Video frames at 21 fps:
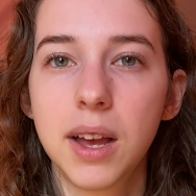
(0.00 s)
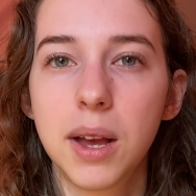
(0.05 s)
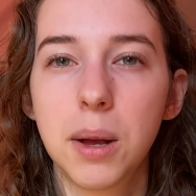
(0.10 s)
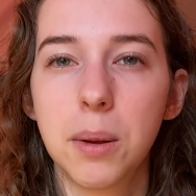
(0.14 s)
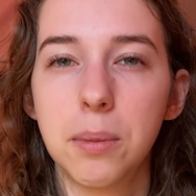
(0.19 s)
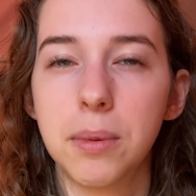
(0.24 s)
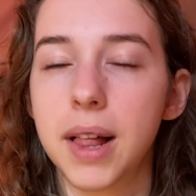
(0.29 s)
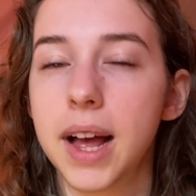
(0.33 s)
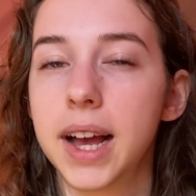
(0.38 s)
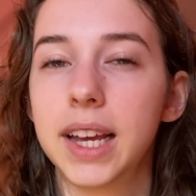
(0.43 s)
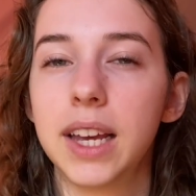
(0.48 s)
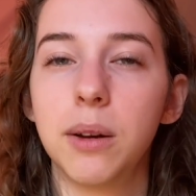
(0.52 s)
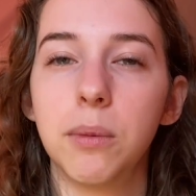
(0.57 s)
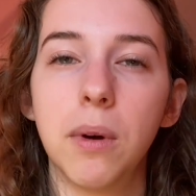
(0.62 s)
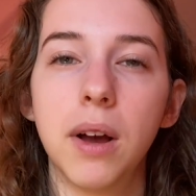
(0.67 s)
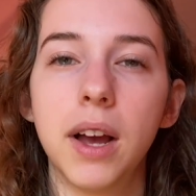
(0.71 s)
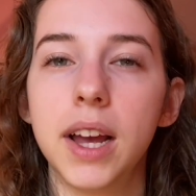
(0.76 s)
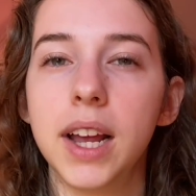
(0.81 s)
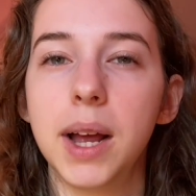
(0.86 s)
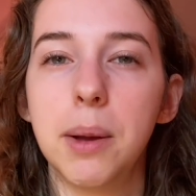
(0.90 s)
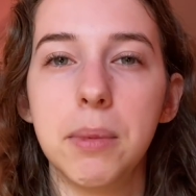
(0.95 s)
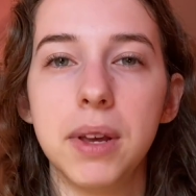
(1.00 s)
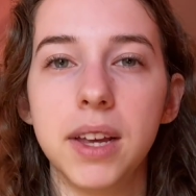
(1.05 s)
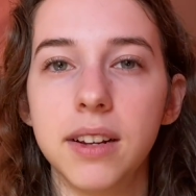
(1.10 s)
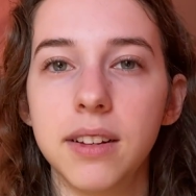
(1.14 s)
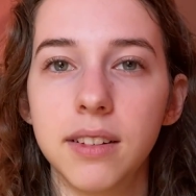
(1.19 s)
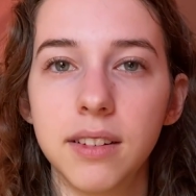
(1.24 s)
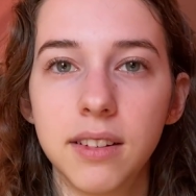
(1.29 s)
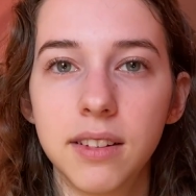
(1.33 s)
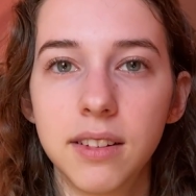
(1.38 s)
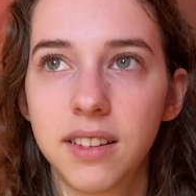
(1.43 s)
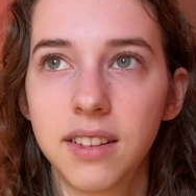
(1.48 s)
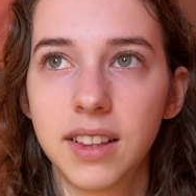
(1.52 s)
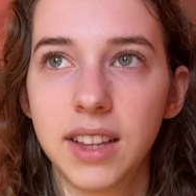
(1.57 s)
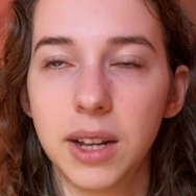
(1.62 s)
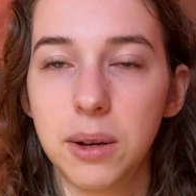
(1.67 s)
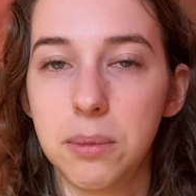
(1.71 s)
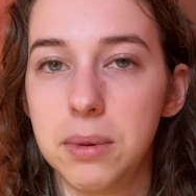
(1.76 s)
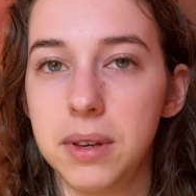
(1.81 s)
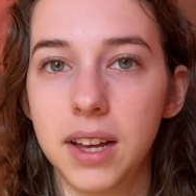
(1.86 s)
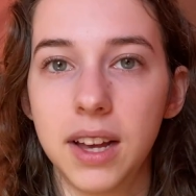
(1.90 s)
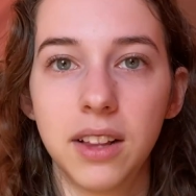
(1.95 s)
black and white, I mean,
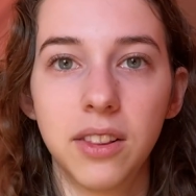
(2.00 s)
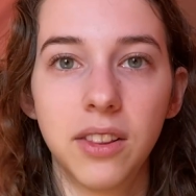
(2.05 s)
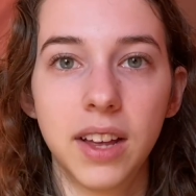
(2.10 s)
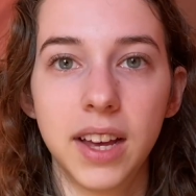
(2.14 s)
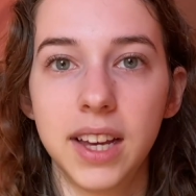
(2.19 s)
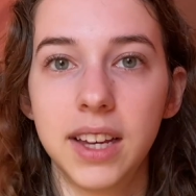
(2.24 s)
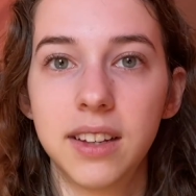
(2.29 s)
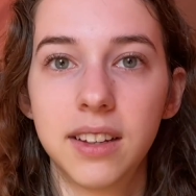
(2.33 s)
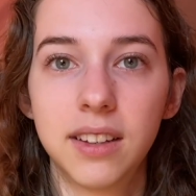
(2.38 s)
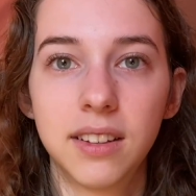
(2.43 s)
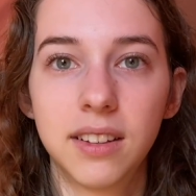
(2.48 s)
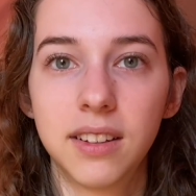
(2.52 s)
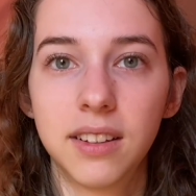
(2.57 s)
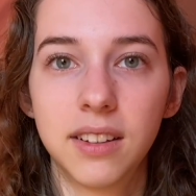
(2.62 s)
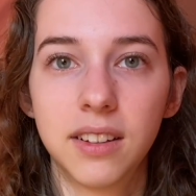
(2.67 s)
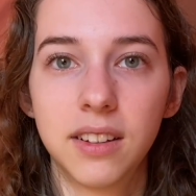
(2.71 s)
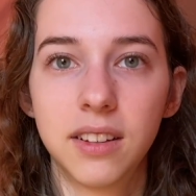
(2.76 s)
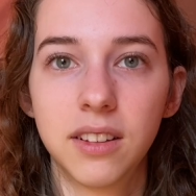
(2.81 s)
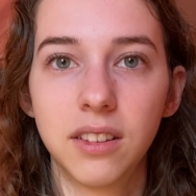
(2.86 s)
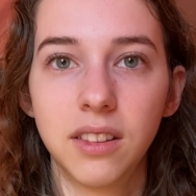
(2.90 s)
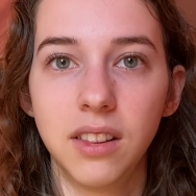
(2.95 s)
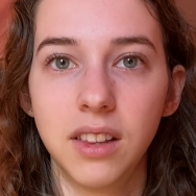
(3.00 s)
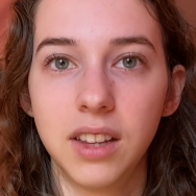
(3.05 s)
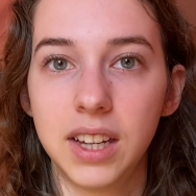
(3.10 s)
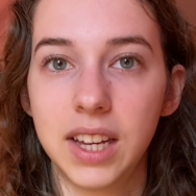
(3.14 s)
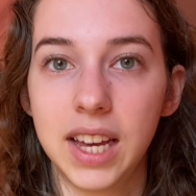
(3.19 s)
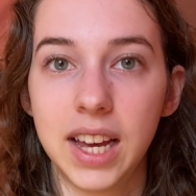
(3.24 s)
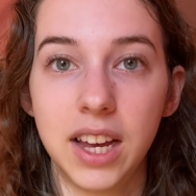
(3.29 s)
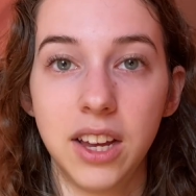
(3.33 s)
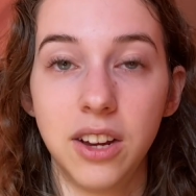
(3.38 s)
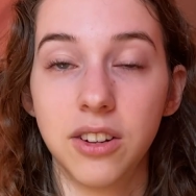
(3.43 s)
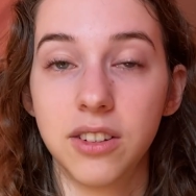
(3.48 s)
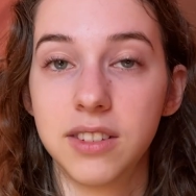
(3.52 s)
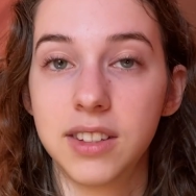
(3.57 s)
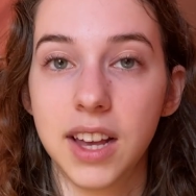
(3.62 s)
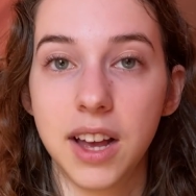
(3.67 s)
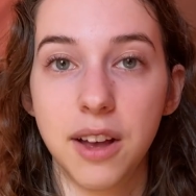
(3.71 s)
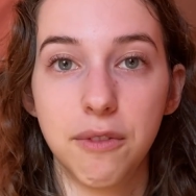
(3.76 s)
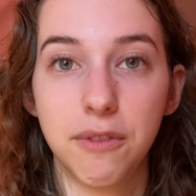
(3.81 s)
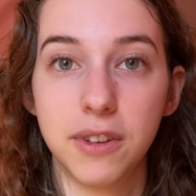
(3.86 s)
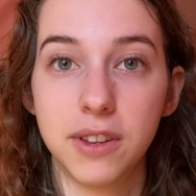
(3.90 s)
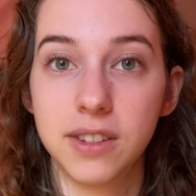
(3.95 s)
that'd be like looking at
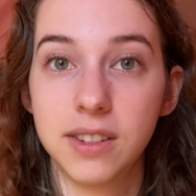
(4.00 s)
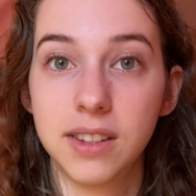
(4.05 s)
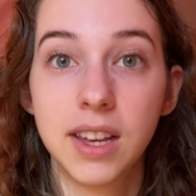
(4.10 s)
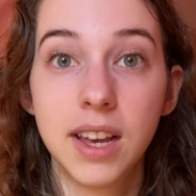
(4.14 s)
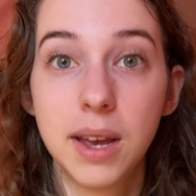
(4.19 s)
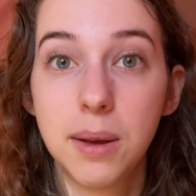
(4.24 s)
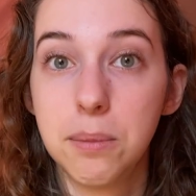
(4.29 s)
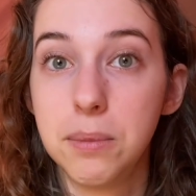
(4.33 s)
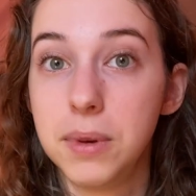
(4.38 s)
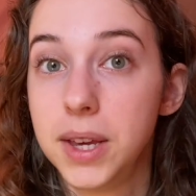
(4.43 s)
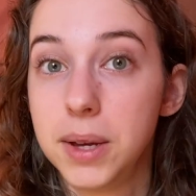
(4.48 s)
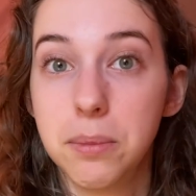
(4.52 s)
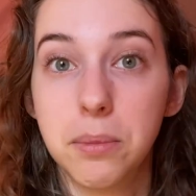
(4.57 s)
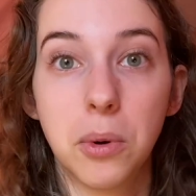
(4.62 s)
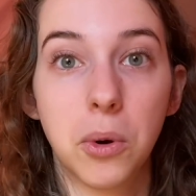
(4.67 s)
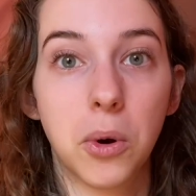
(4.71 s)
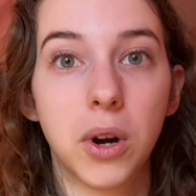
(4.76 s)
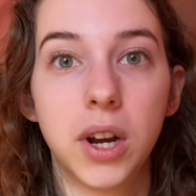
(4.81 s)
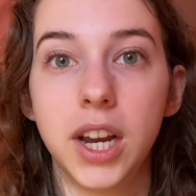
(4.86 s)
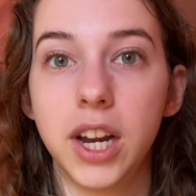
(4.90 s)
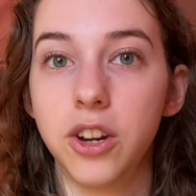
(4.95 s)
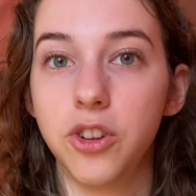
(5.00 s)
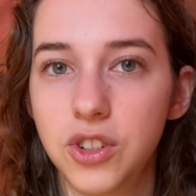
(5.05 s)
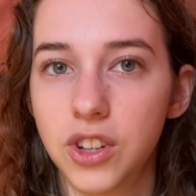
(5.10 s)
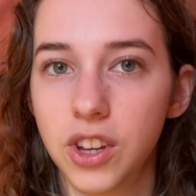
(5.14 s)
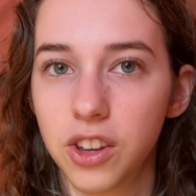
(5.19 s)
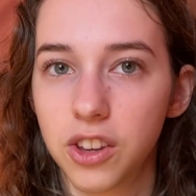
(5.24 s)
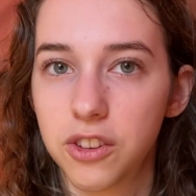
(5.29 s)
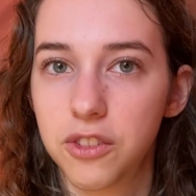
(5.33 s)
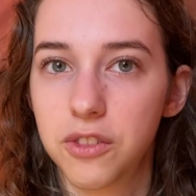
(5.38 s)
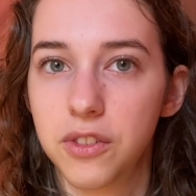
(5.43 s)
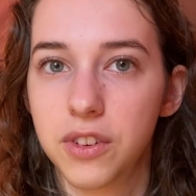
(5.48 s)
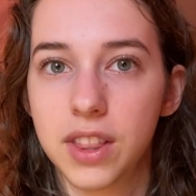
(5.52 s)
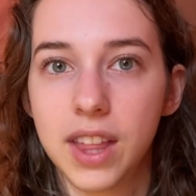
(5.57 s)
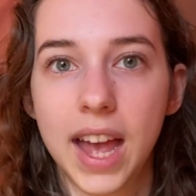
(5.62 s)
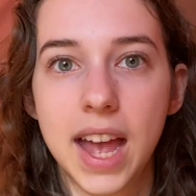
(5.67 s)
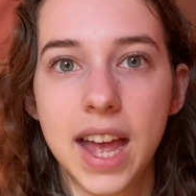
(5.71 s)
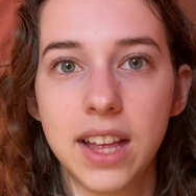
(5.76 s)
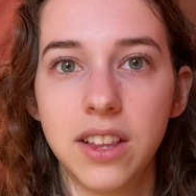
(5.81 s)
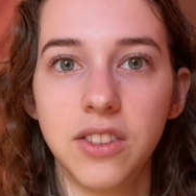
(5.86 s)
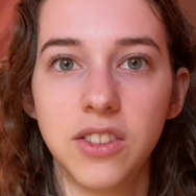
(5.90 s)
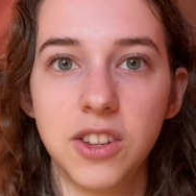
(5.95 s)
yourself as being born here just for the
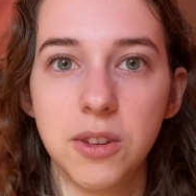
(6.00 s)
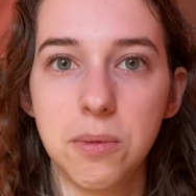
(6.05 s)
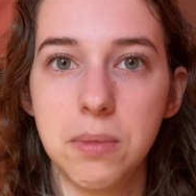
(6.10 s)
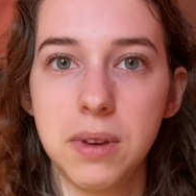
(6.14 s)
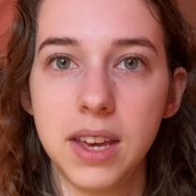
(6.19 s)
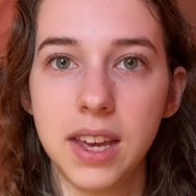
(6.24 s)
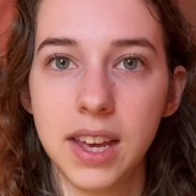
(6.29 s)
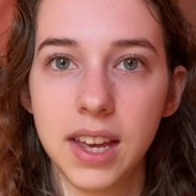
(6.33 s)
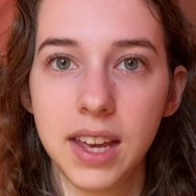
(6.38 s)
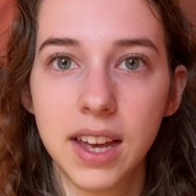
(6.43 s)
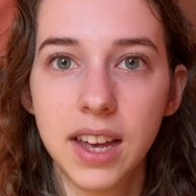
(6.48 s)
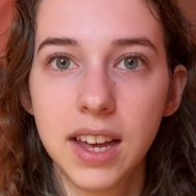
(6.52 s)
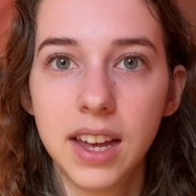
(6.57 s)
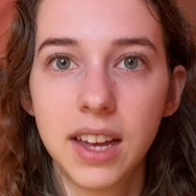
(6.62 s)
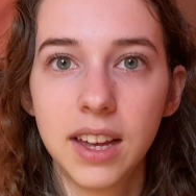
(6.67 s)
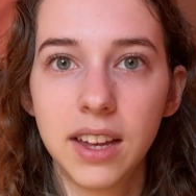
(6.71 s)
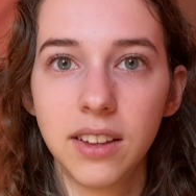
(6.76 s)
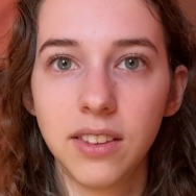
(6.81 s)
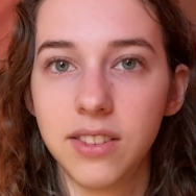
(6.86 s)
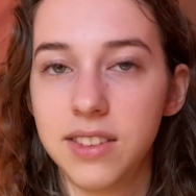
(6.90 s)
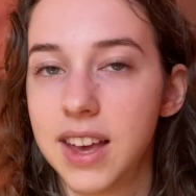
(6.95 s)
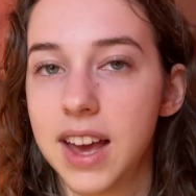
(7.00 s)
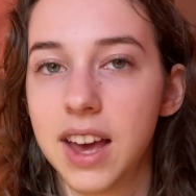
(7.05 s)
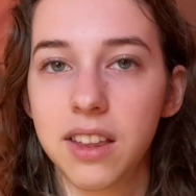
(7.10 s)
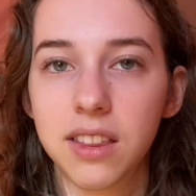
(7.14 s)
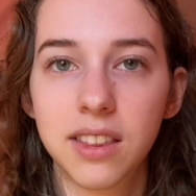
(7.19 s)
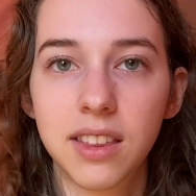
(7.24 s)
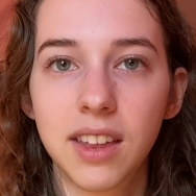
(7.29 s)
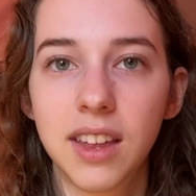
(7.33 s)
end to be death.